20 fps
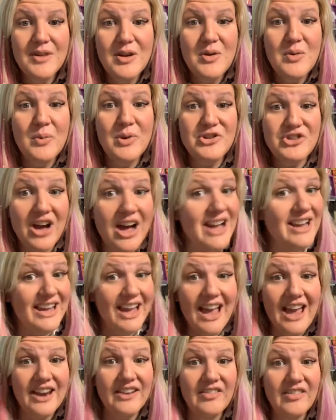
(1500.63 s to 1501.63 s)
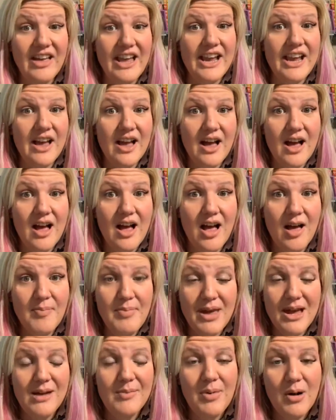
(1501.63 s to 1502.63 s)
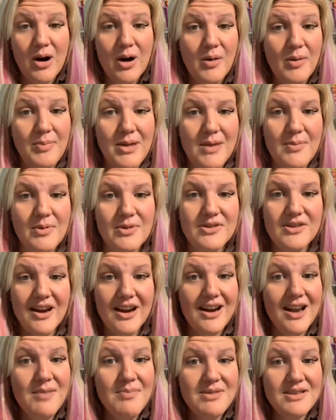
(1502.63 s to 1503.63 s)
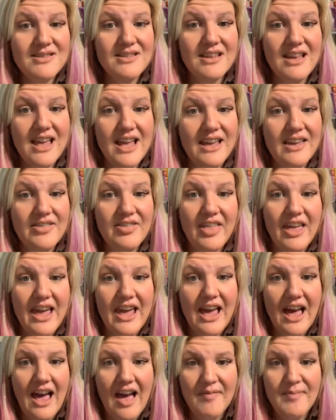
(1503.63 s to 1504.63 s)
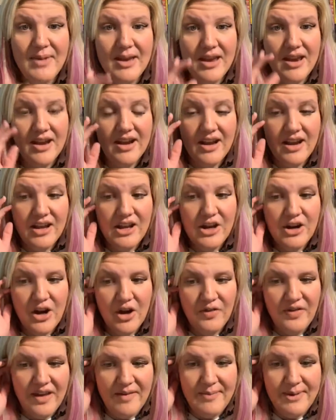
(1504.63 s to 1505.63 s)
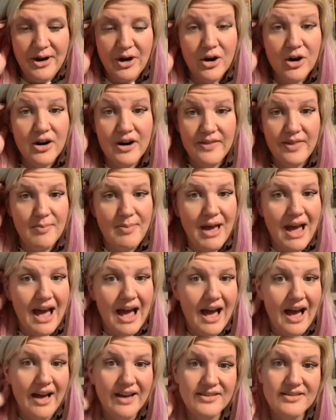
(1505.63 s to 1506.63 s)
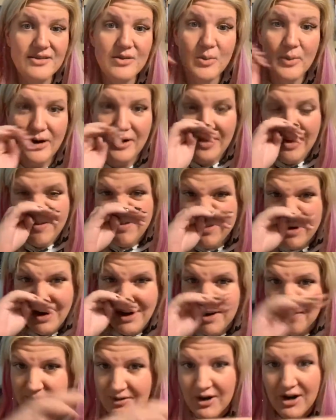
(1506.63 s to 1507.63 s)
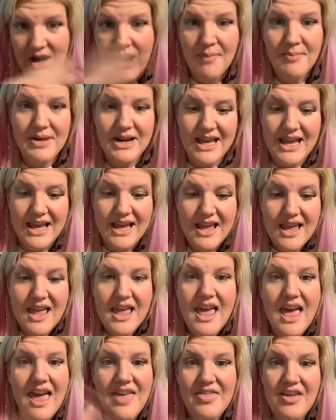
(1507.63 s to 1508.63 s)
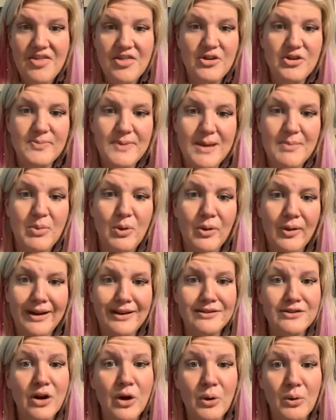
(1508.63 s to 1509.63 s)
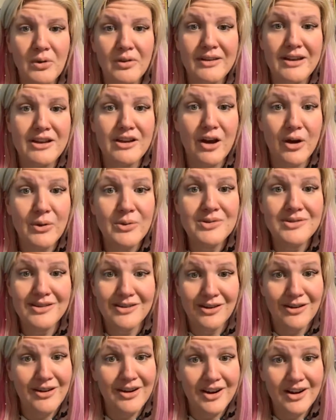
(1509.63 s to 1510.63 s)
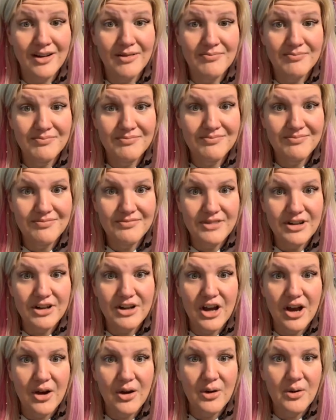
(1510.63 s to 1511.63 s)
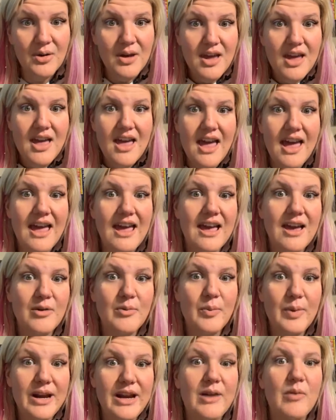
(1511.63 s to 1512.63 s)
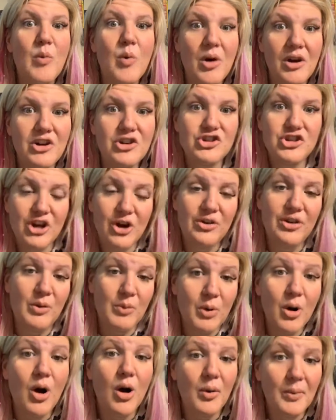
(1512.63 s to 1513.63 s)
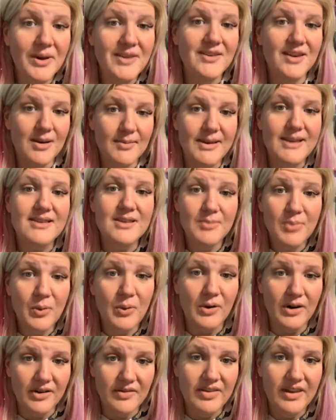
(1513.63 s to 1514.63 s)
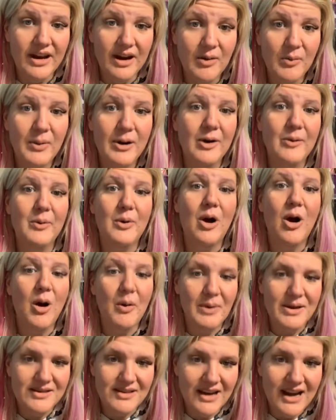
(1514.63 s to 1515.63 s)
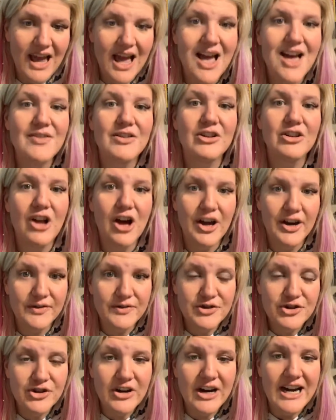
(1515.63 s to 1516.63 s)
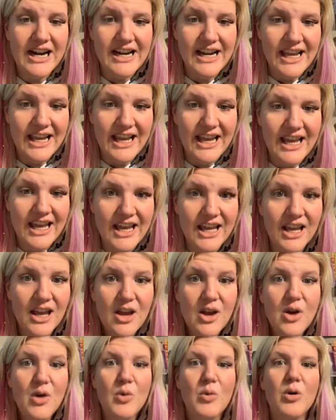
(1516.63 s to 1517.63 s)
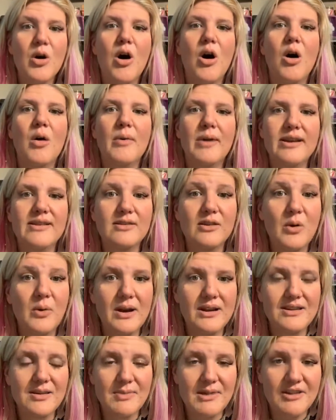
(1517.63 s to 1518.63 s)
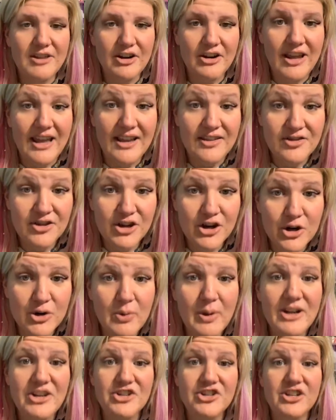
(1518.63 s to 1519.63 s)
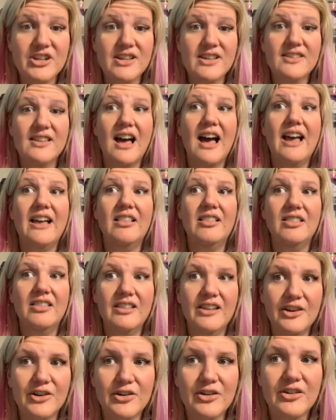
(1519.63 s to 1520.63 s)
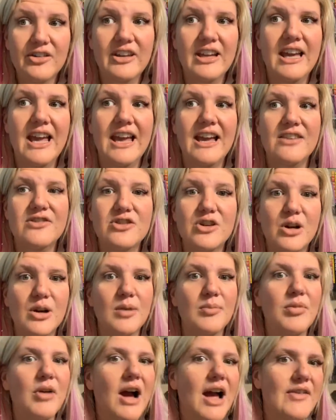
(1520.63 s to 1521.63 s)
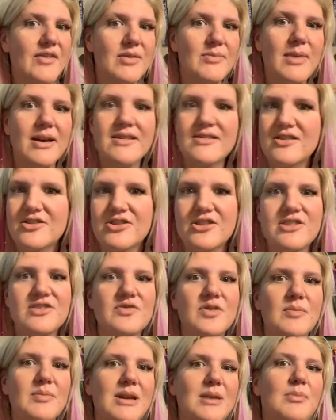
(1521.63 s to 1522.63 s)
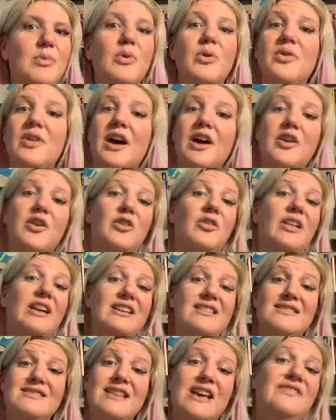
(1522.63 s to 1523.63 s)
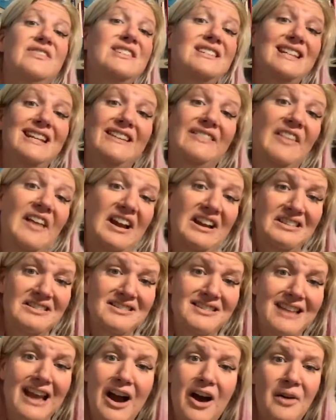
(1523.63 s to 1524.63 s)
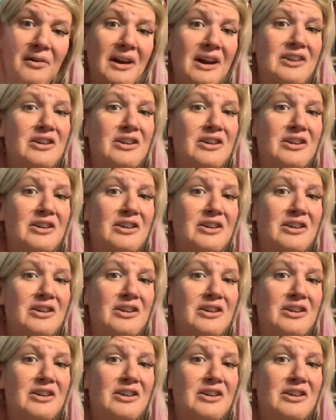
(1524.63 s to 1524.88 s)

Which, again, like, a big part when people sign up is, like, they have been, you know, they've been hurt in the past to where they've signed up for a company and then those people, like, totally ghosted on them. You know, and we want to show that we're always going to be supportive there. We're always going to have a lot of training. We're always going to be there to answer your questions. I literally answer private messages from people that are like 17 lines down.